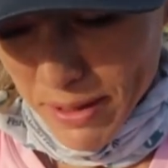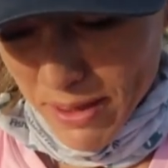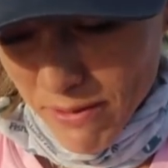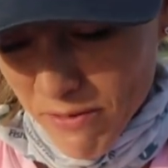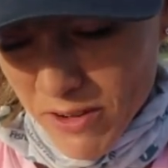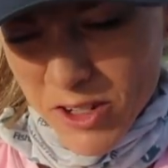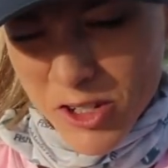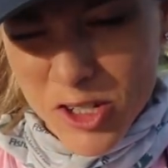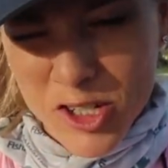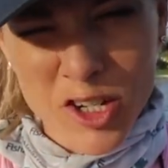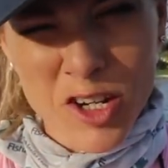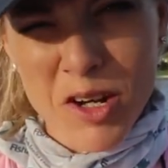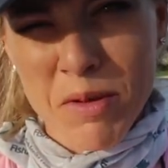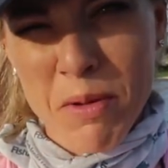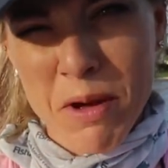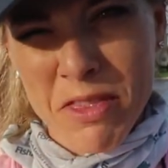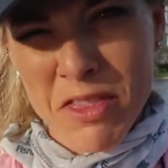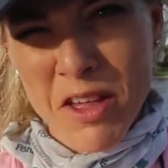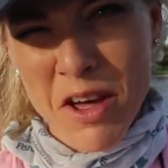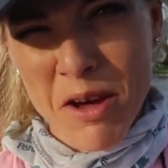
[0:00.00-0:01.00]
The fish shook on
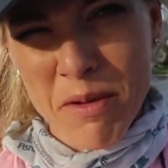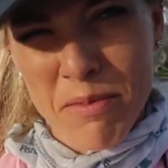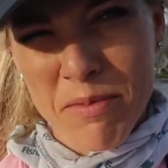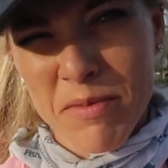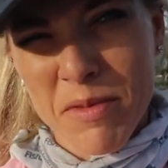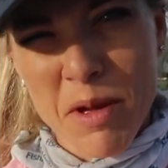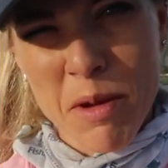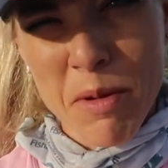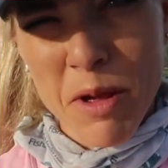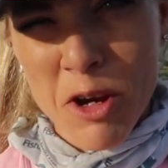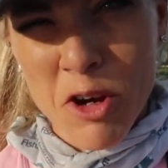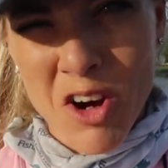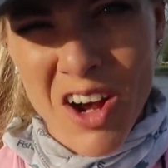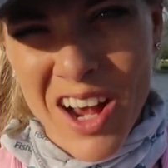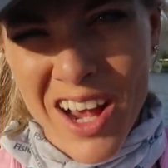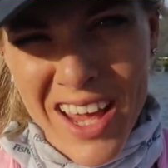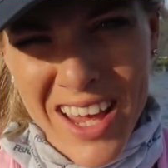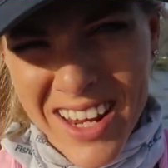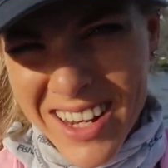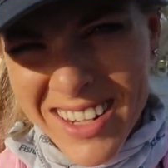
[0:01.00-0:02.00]
my thumb. I'm not
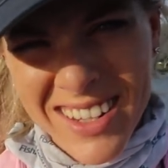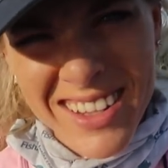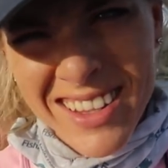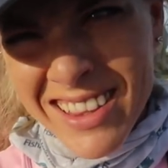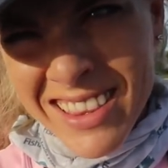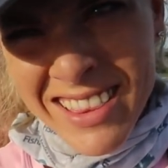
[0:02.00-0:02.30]
crying.